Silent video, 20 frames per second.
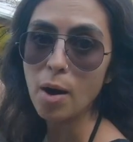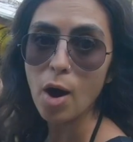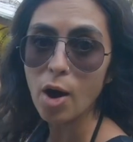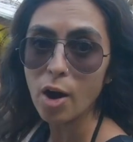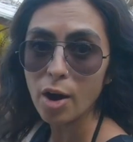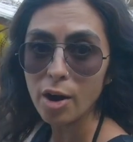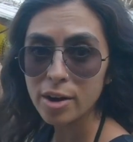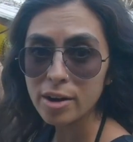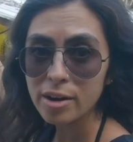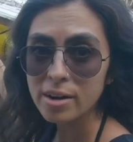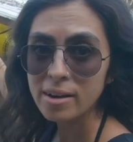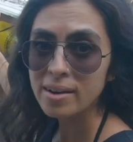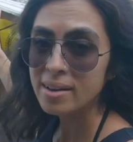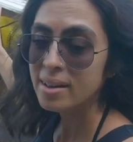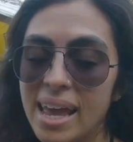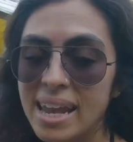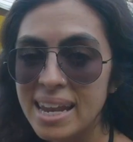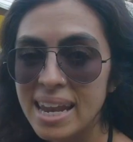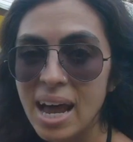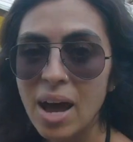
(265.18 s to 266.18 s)
bar,
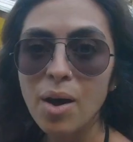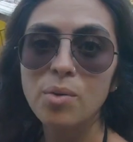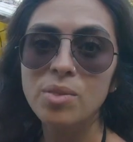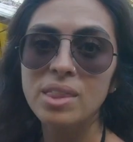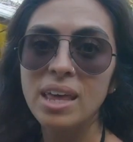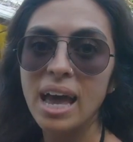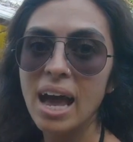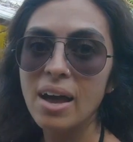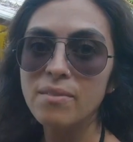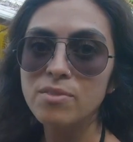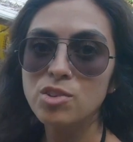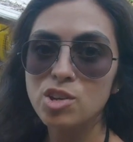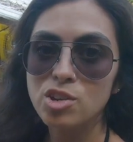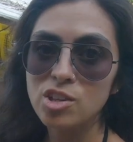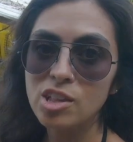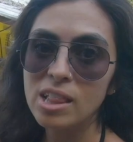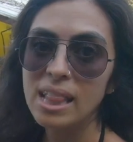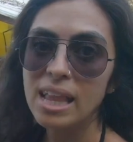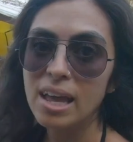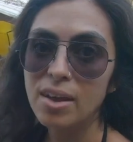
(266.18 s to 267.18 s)
and now they have
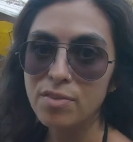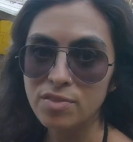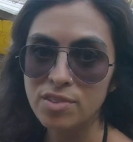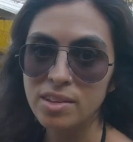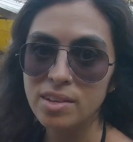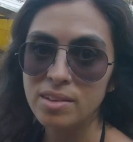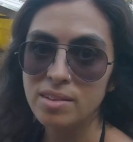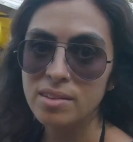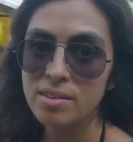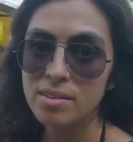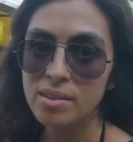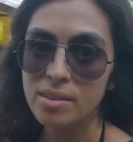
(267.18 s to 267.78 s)
just left it.